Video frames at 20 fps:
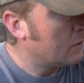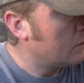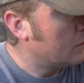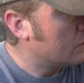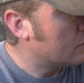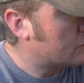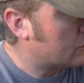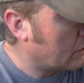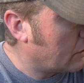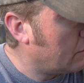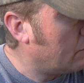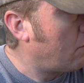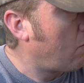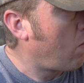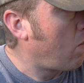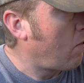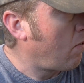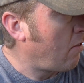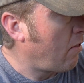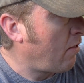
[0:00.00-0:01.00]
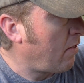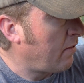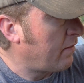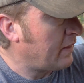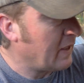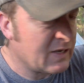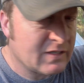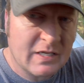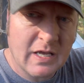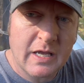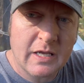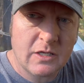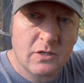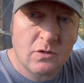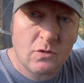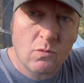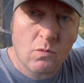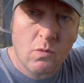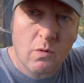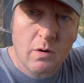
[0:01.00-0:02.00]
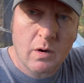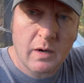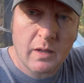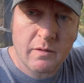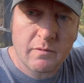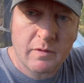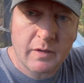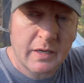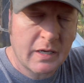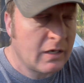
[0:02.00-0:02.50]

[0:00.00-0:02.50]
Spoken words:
So that's how you do water leveling,